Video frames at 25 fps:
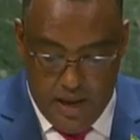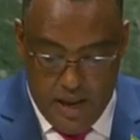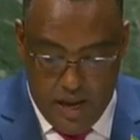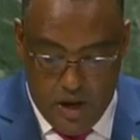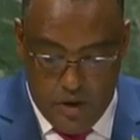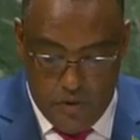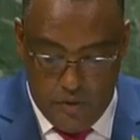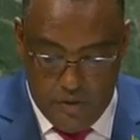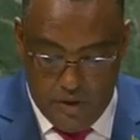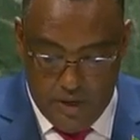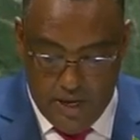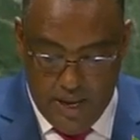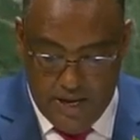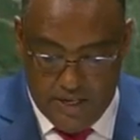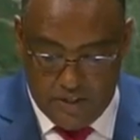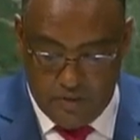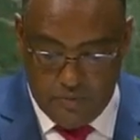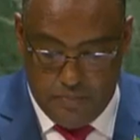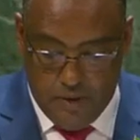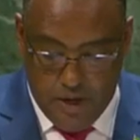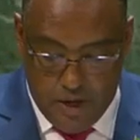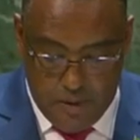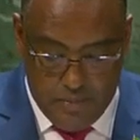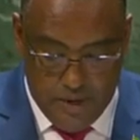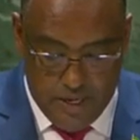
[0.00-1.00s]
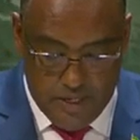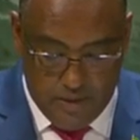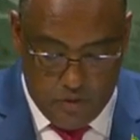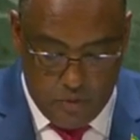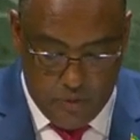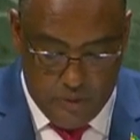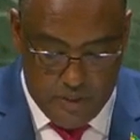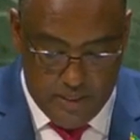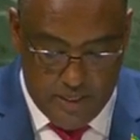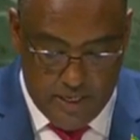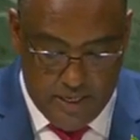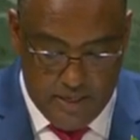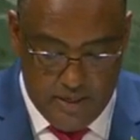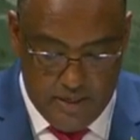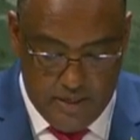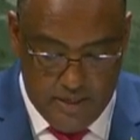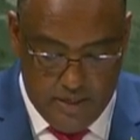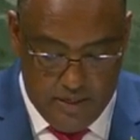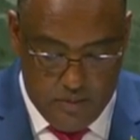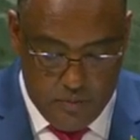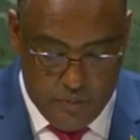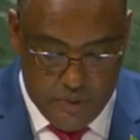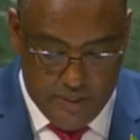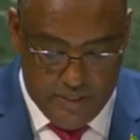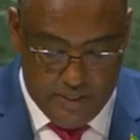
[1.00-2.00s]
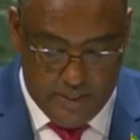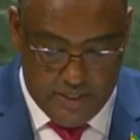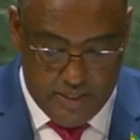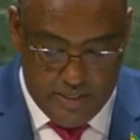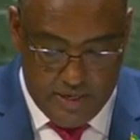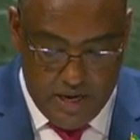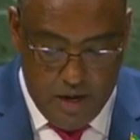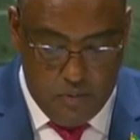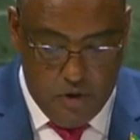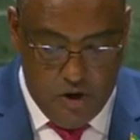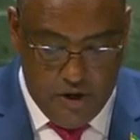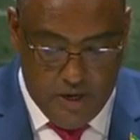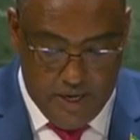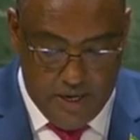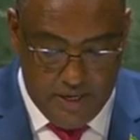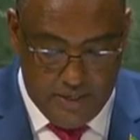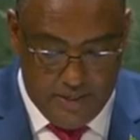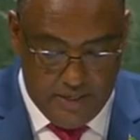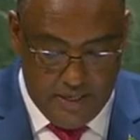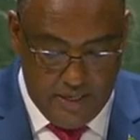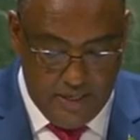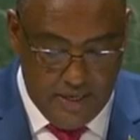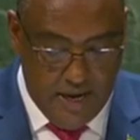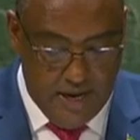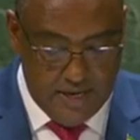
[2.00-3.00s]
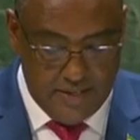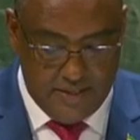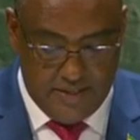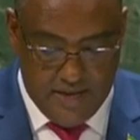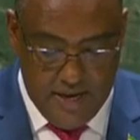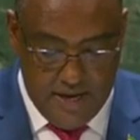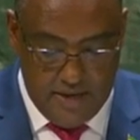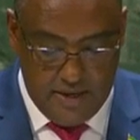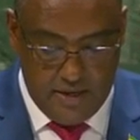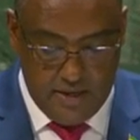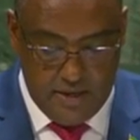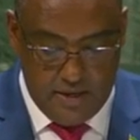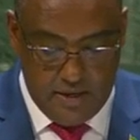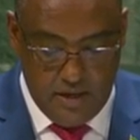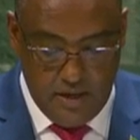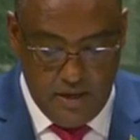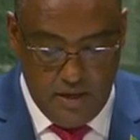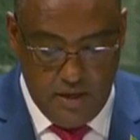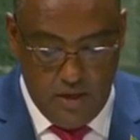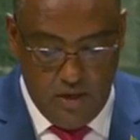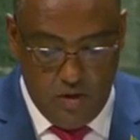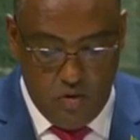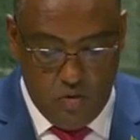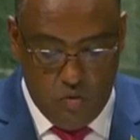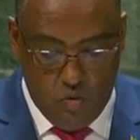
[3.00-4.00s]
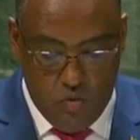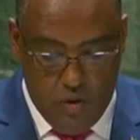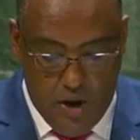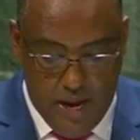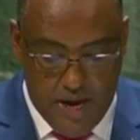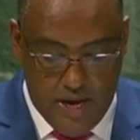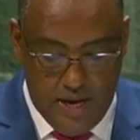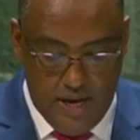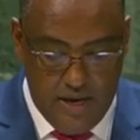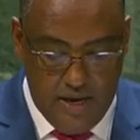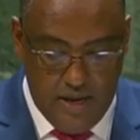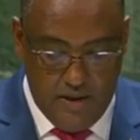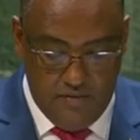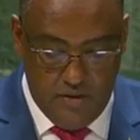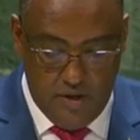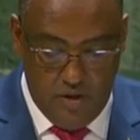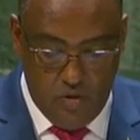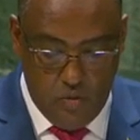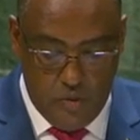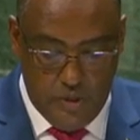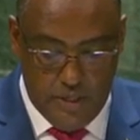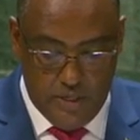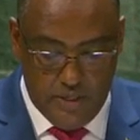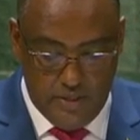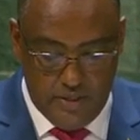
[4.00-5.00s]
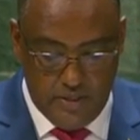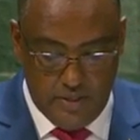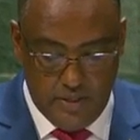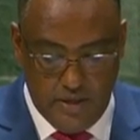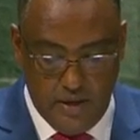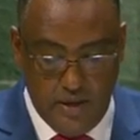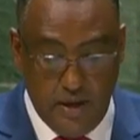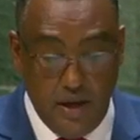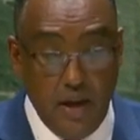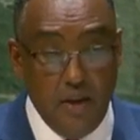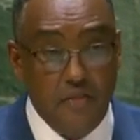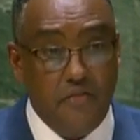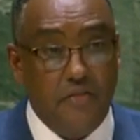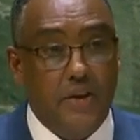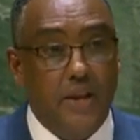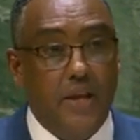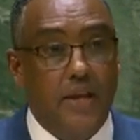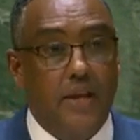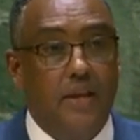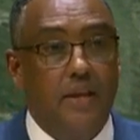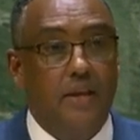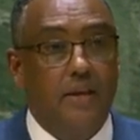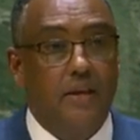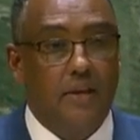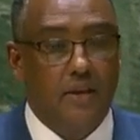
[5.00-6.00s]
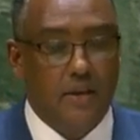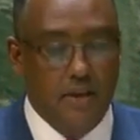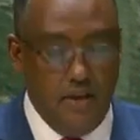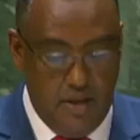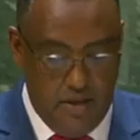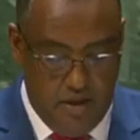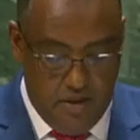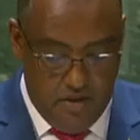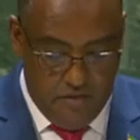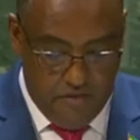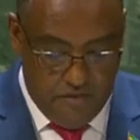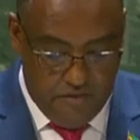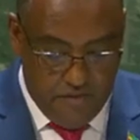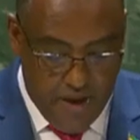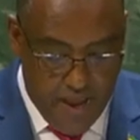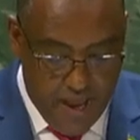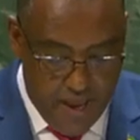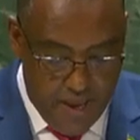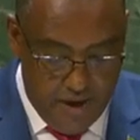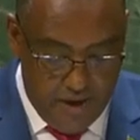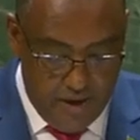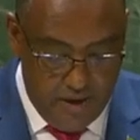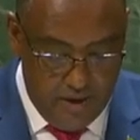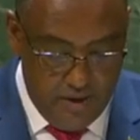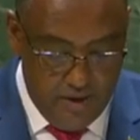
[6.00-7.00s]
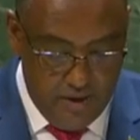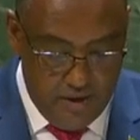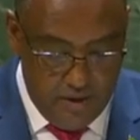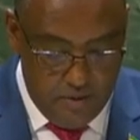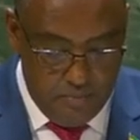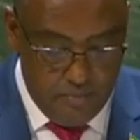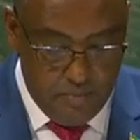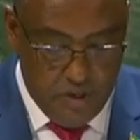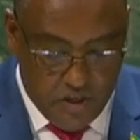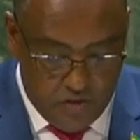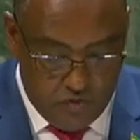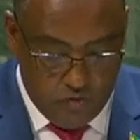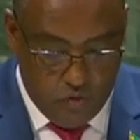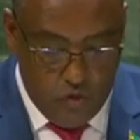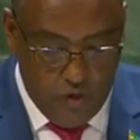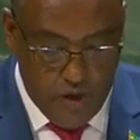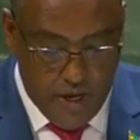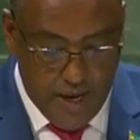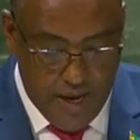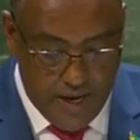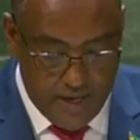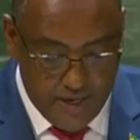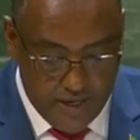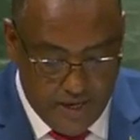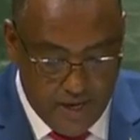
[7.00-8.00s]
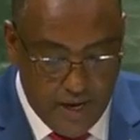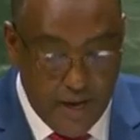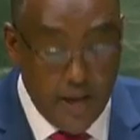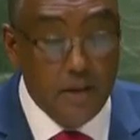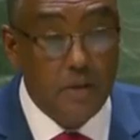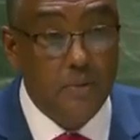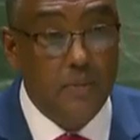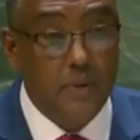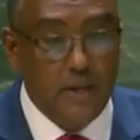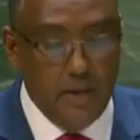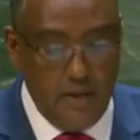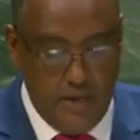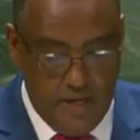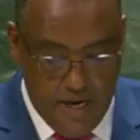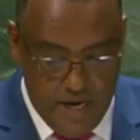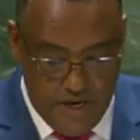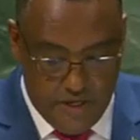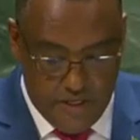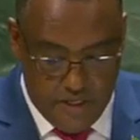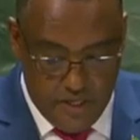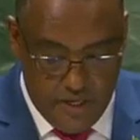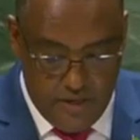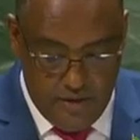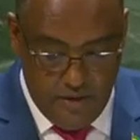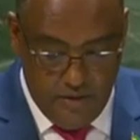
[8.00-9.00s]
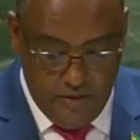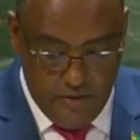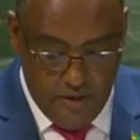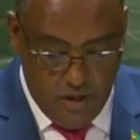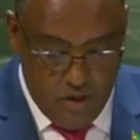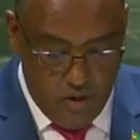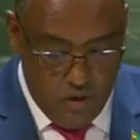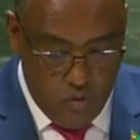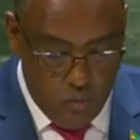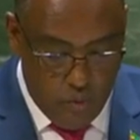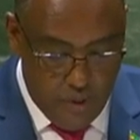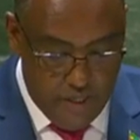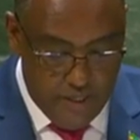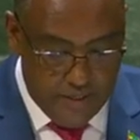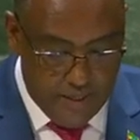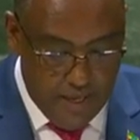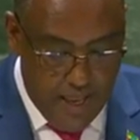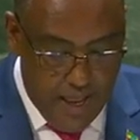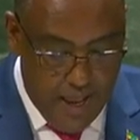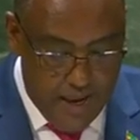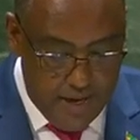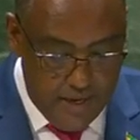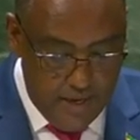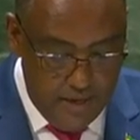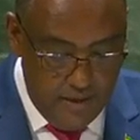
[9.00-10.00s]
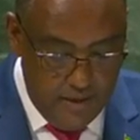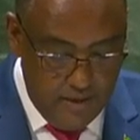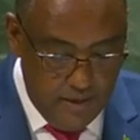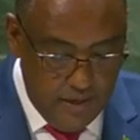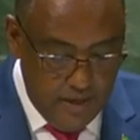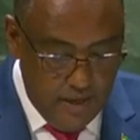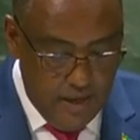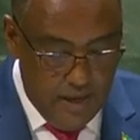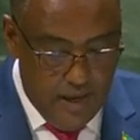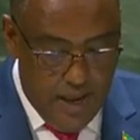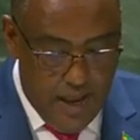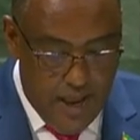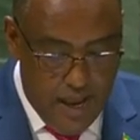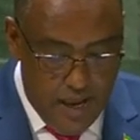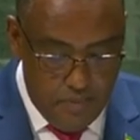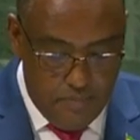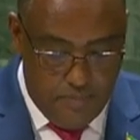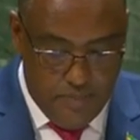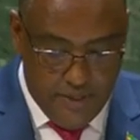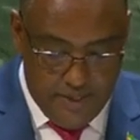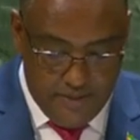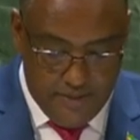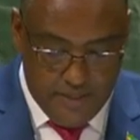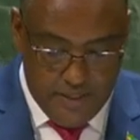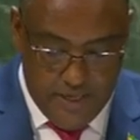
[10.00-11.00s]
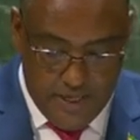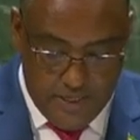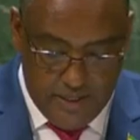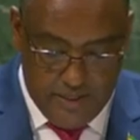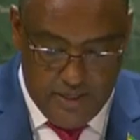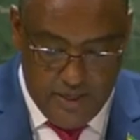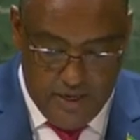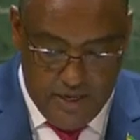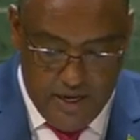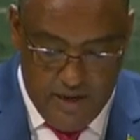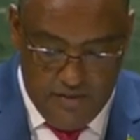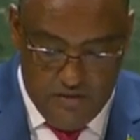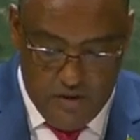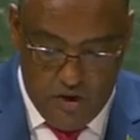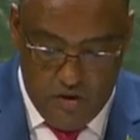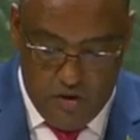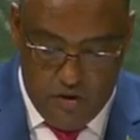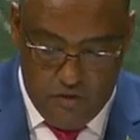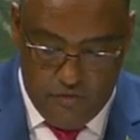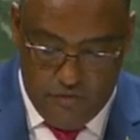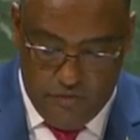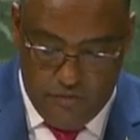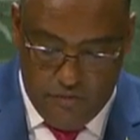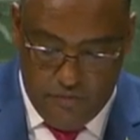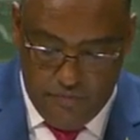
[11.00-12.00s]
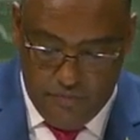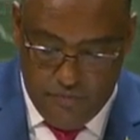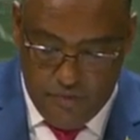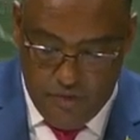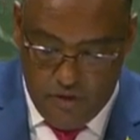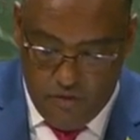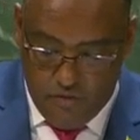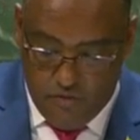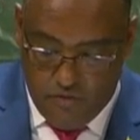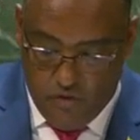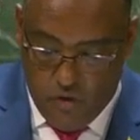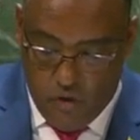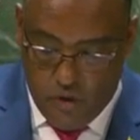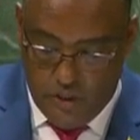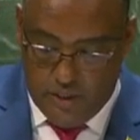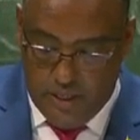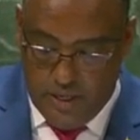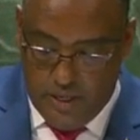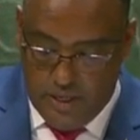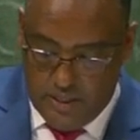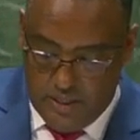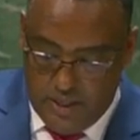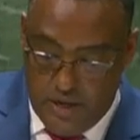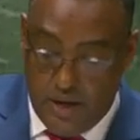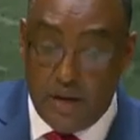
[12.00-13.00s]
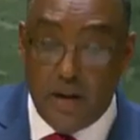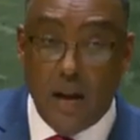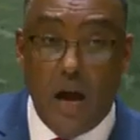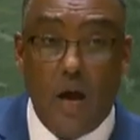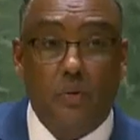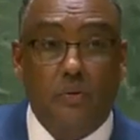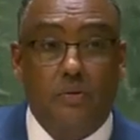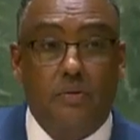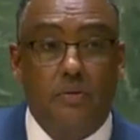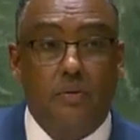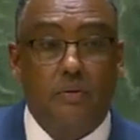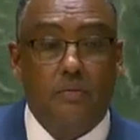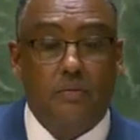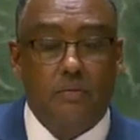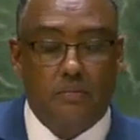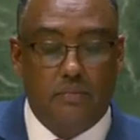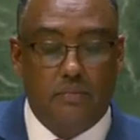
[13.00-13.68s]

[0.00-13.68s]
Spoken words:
Our experiment with democracy ascended one level with a free, fair, peaceful, and credible election with an unprecedented level of voter turnout.